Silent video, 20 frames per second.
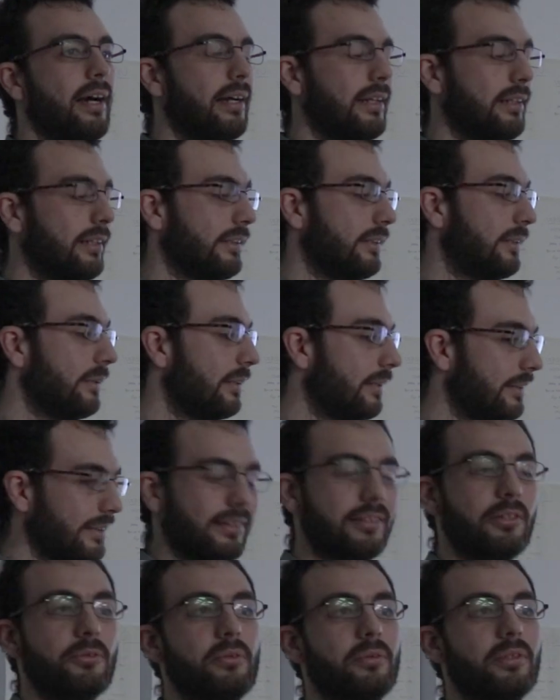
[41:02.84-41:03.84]
And
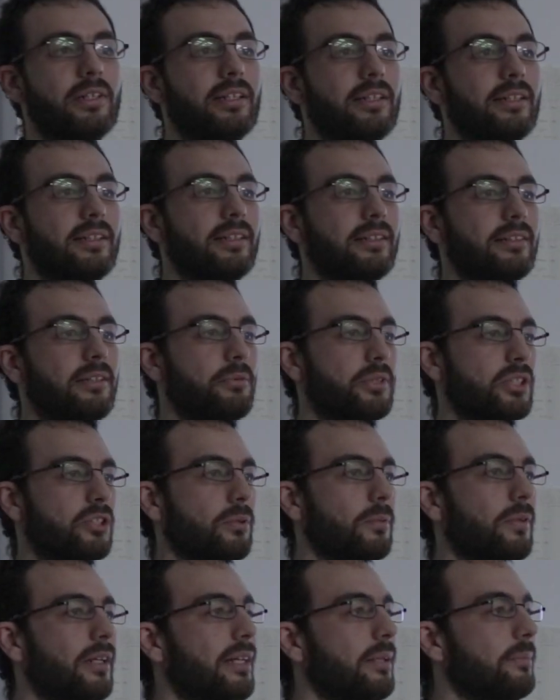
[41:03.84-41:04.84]
the
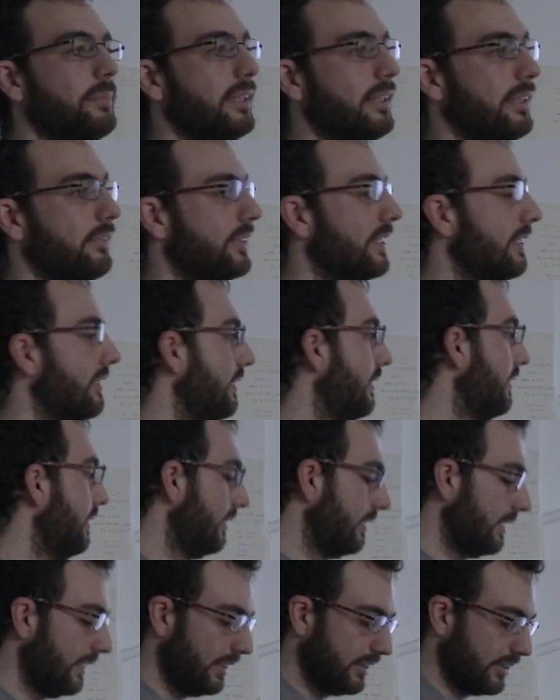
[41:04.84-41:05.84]
reason why I believe that
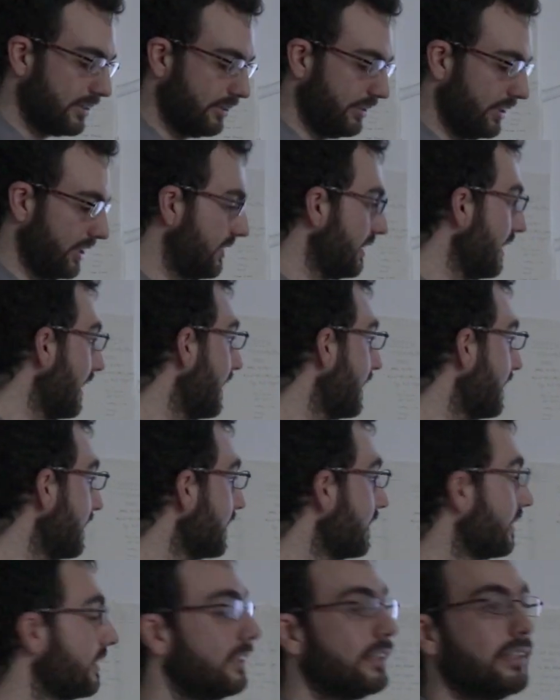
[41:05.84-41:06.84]
the answer is
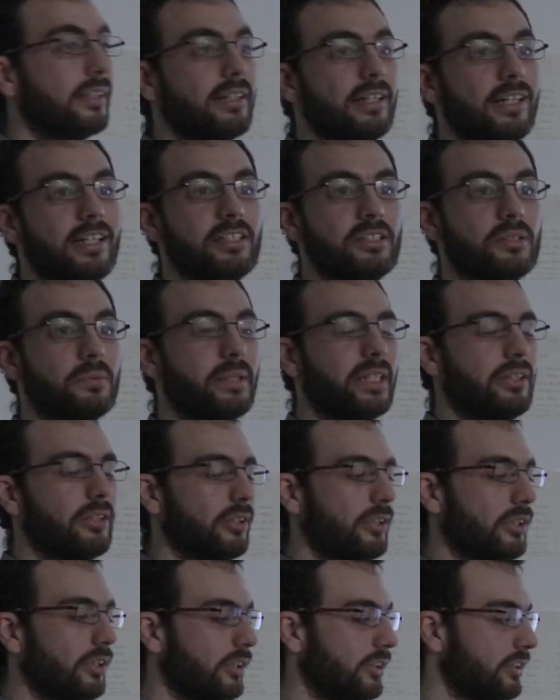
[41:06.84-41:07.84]
yes is
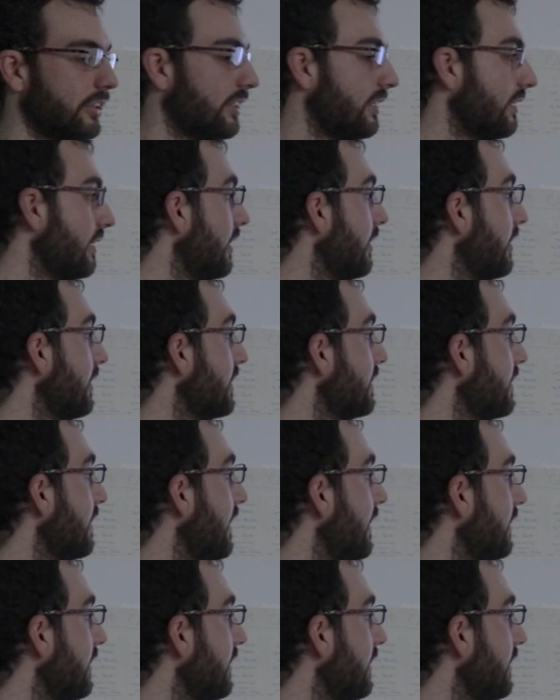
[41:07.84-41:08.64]
because there